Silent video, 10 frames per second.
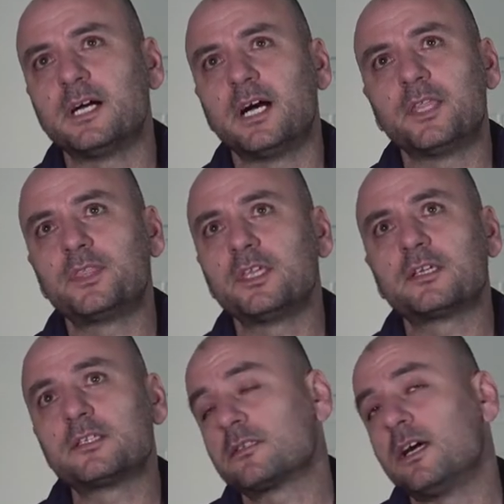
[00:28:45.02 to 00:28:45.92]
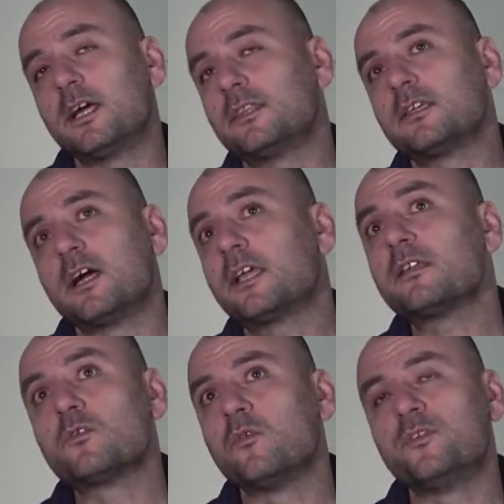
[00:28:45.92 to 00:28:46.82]
I think it's, I think I
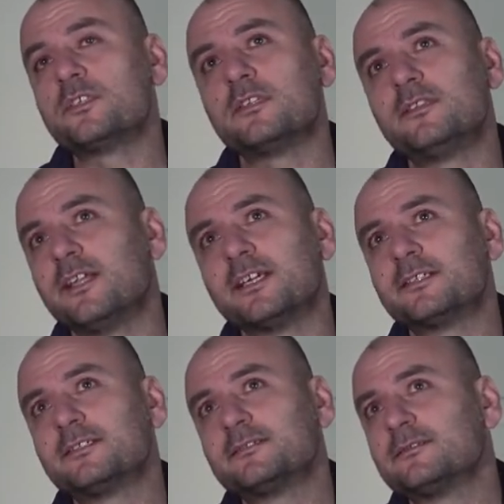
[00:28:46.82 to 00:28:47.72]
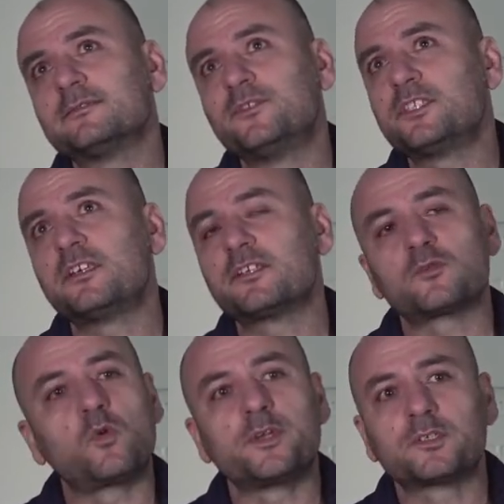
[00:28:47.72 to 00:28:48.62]
can go visit. Like visiting is
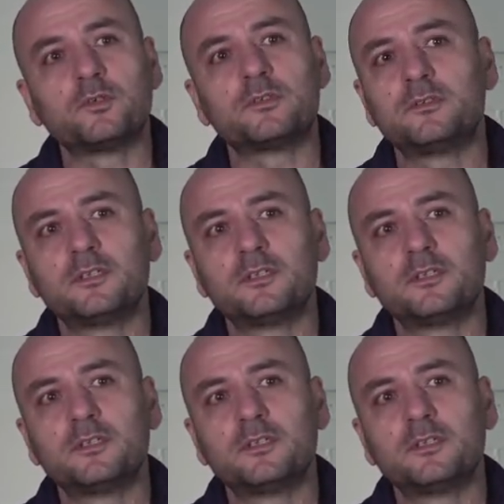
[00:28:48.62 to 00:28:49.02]
always good.